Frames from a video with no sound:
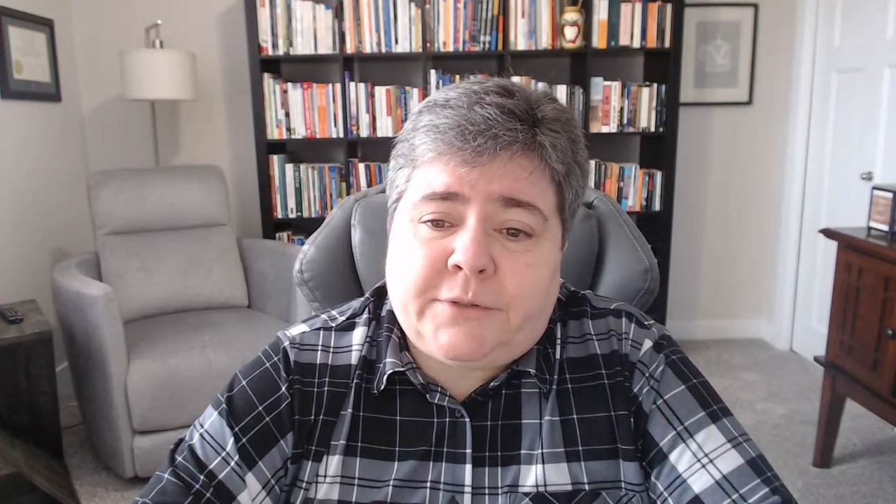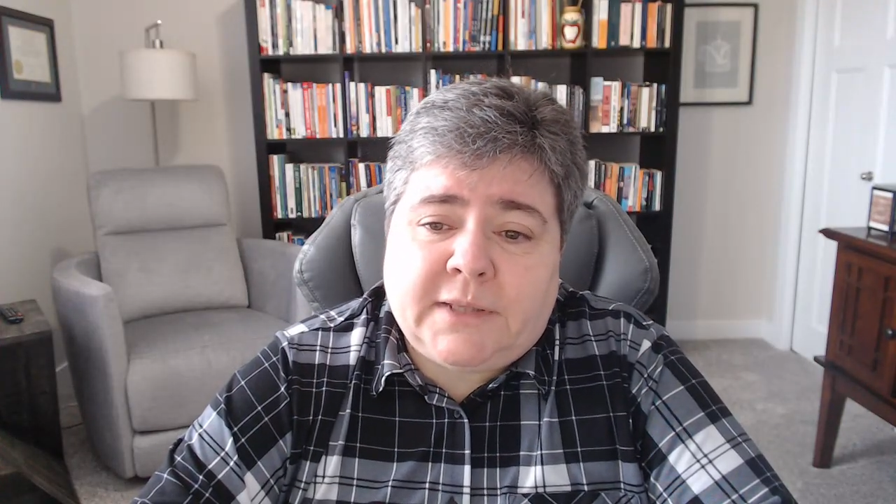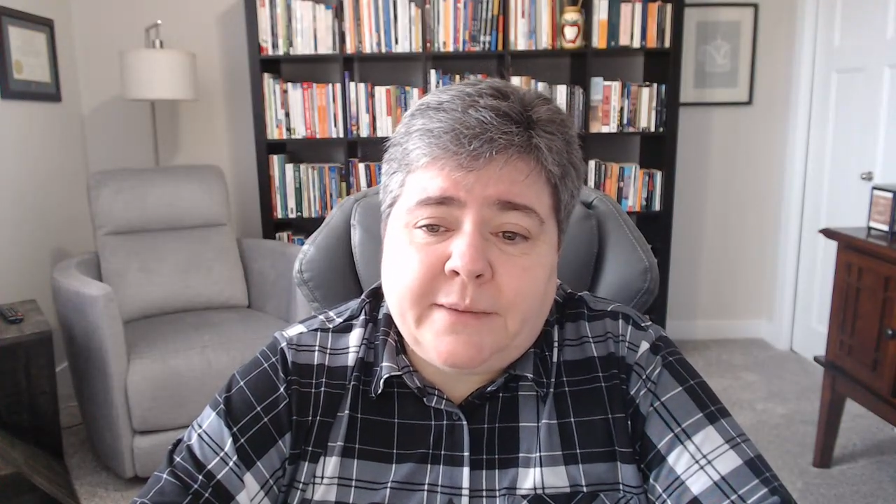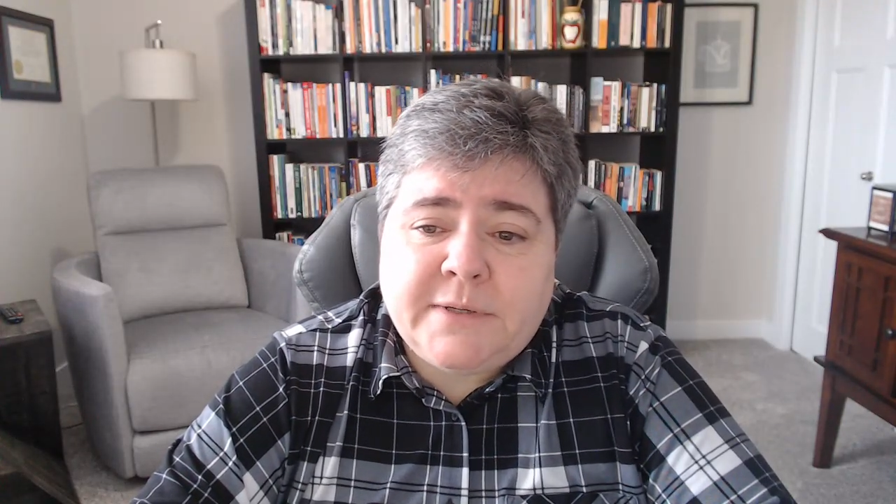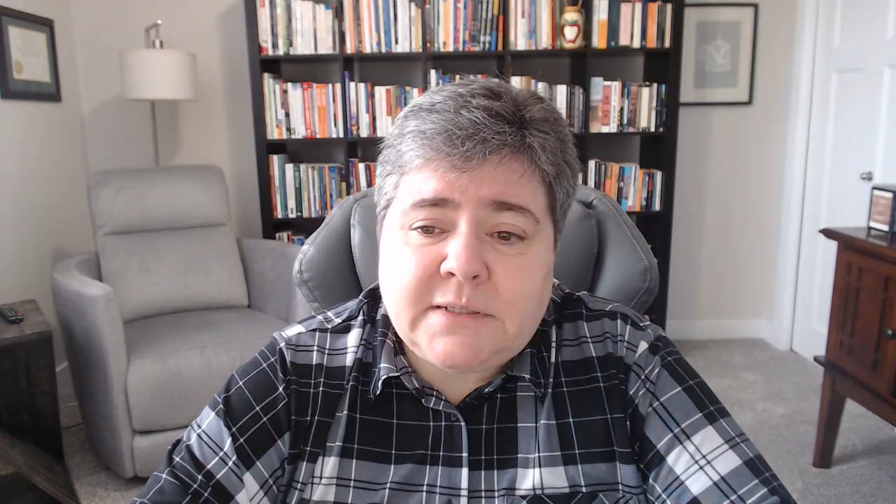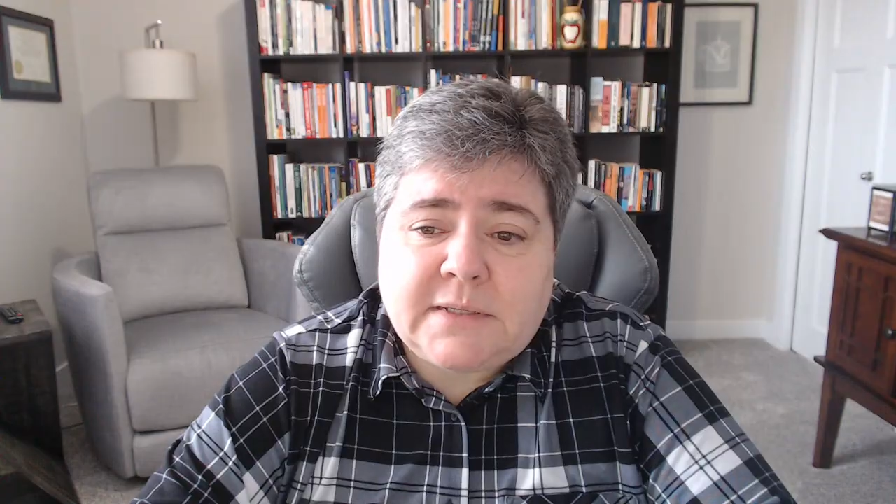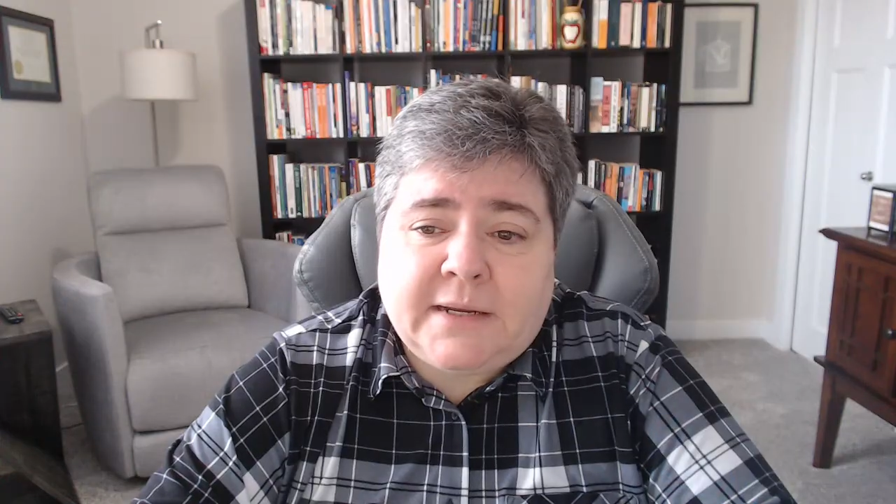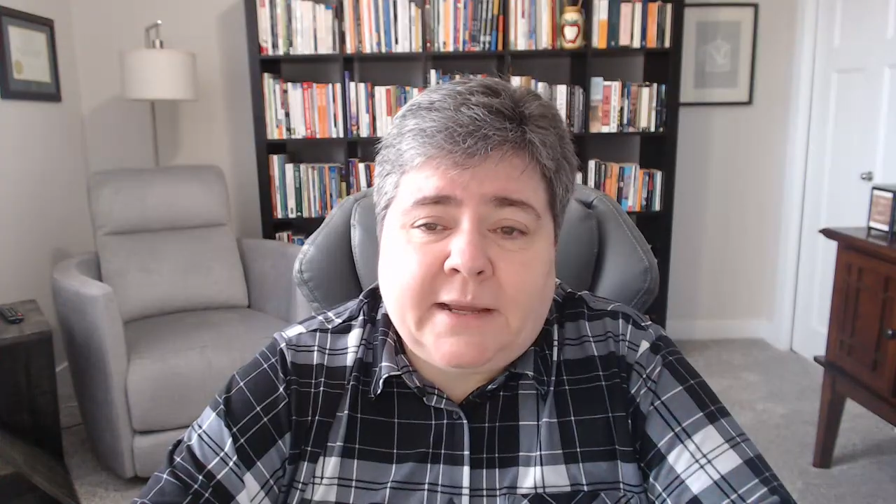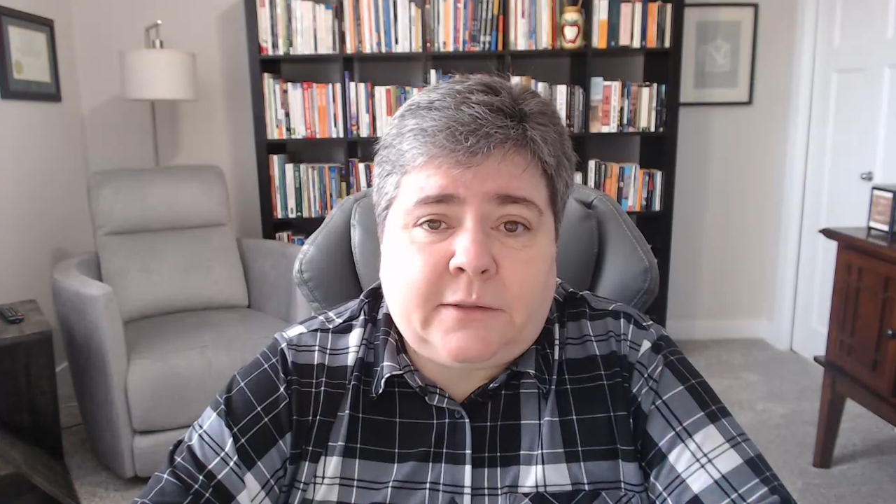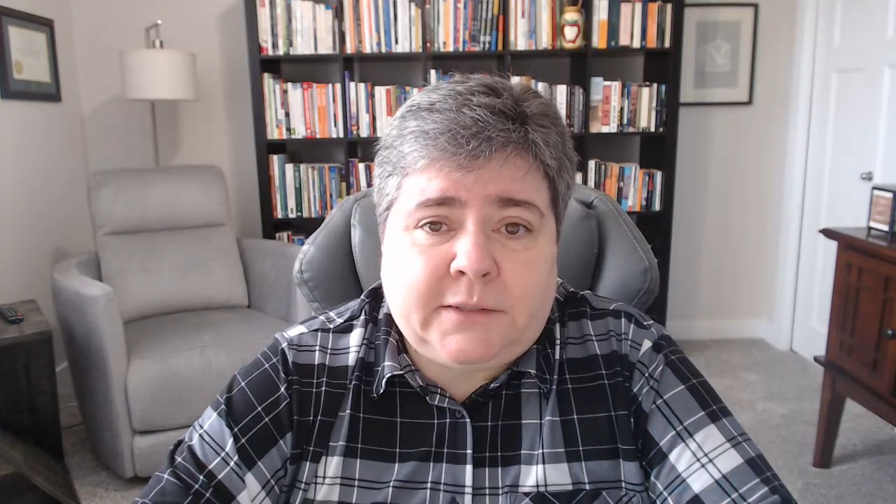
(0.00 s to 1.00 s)
dilemmas
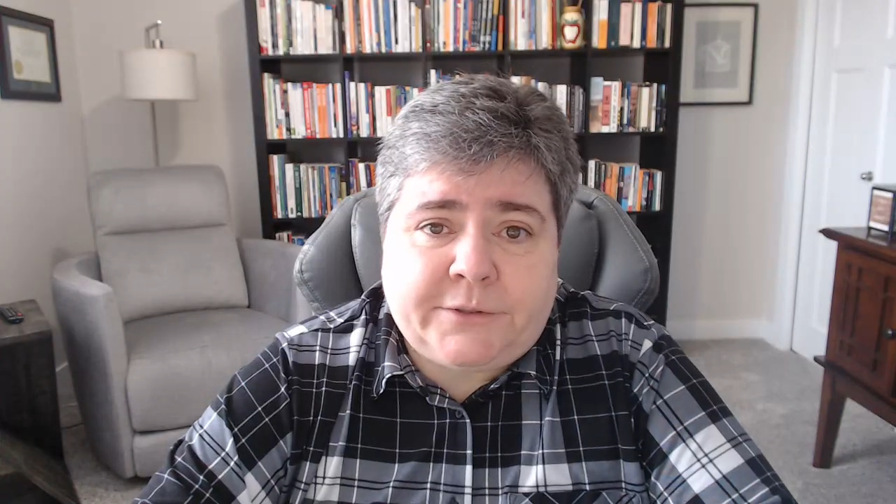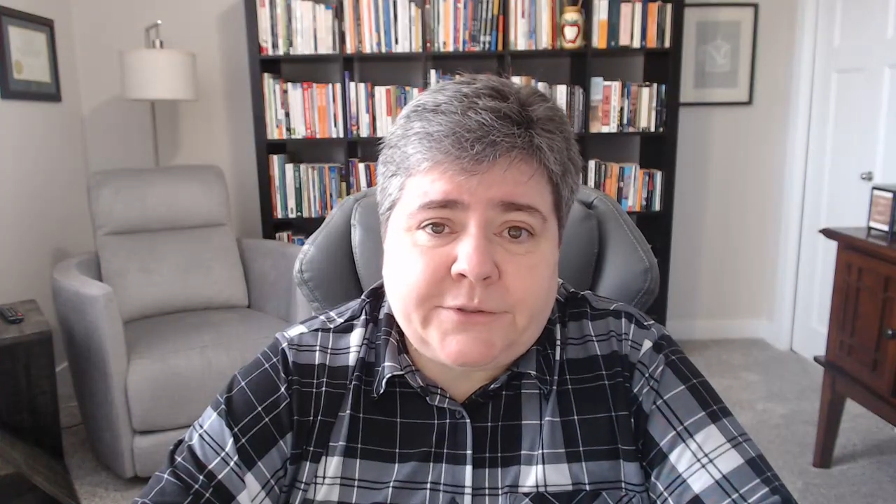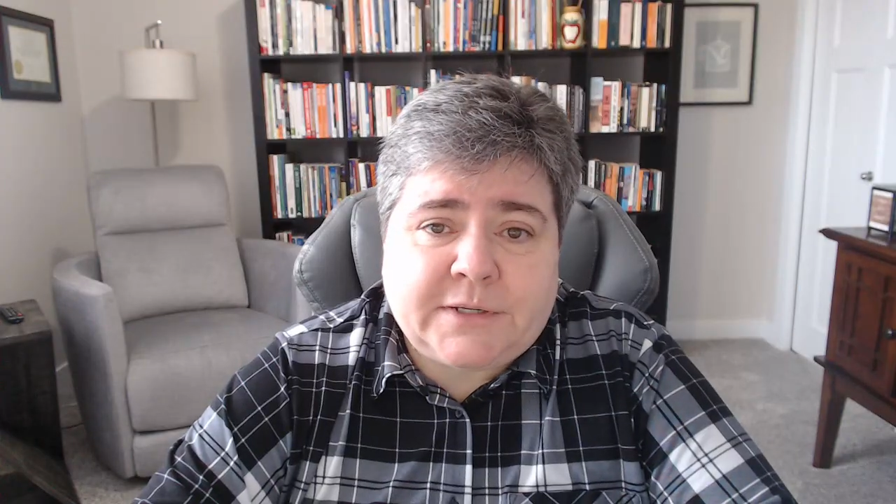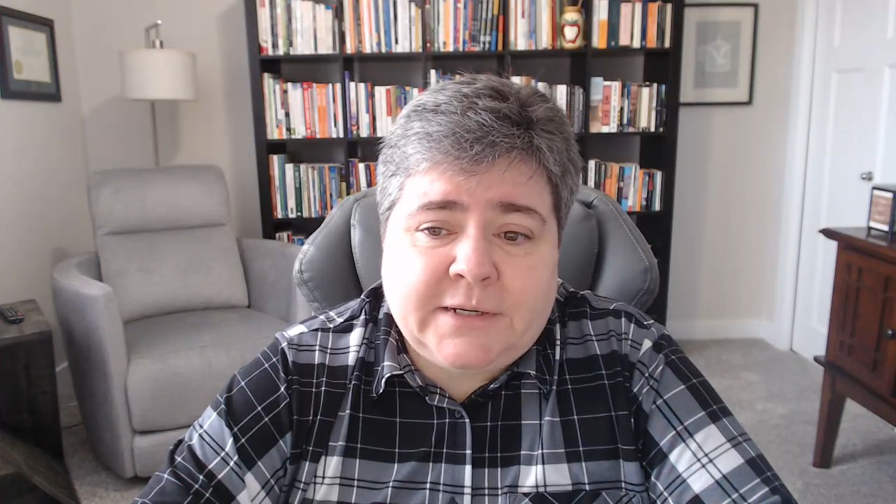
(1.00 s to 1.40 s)
and how leaders